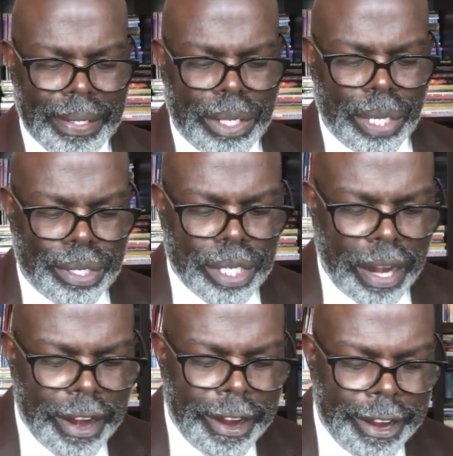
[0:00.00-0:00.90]
to
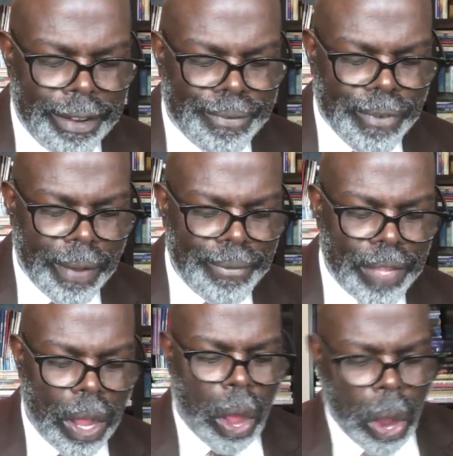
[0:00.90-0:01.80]
turn from
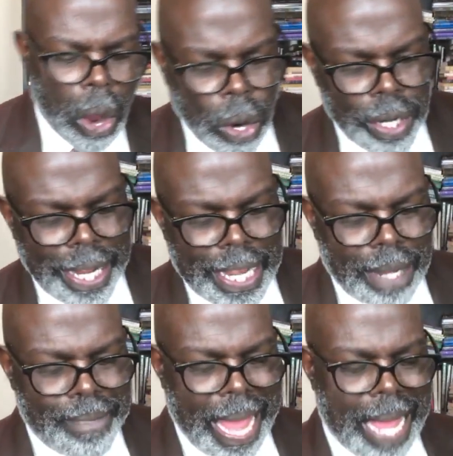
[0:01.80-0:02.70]
the holy
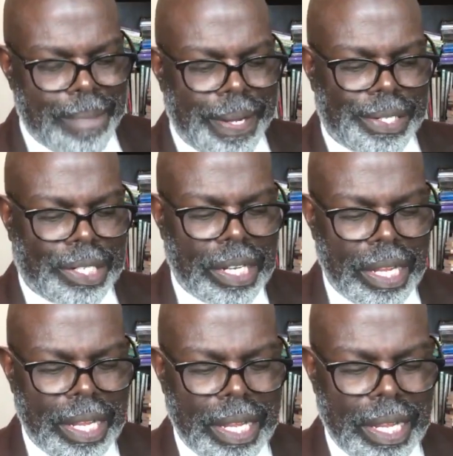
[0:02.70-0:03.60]
commandments,
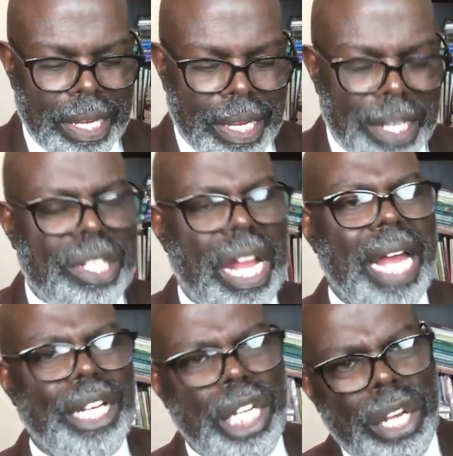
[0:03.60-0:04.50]
to
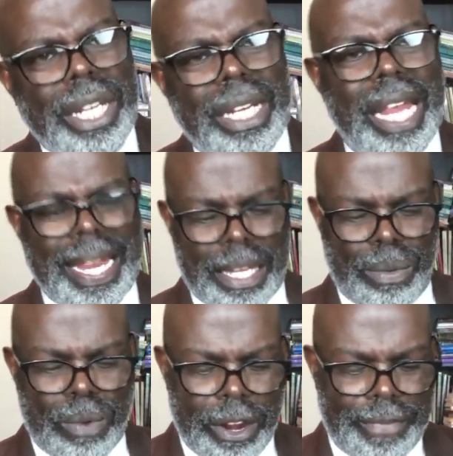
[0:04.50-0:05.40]
start looking like
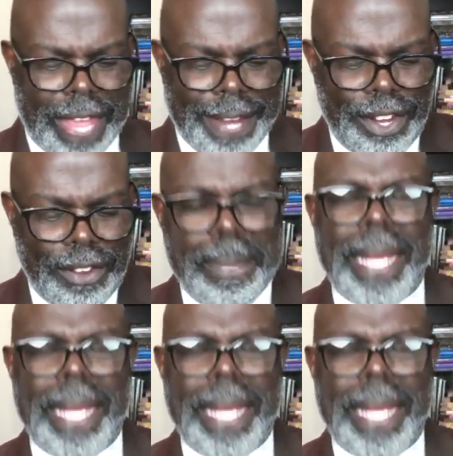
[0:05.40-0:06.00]
the world that you've